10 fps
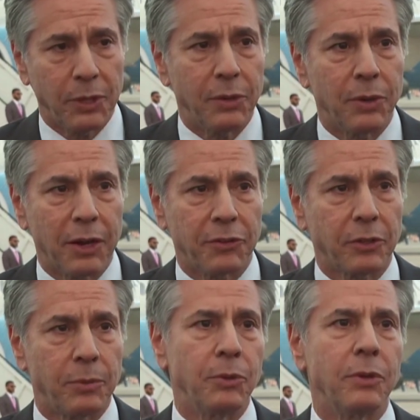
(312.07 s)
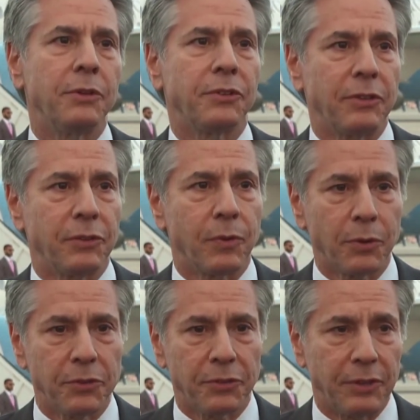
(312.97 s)
the international community's sense of
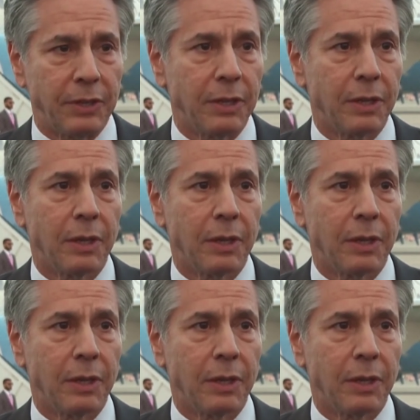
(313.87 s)
urgency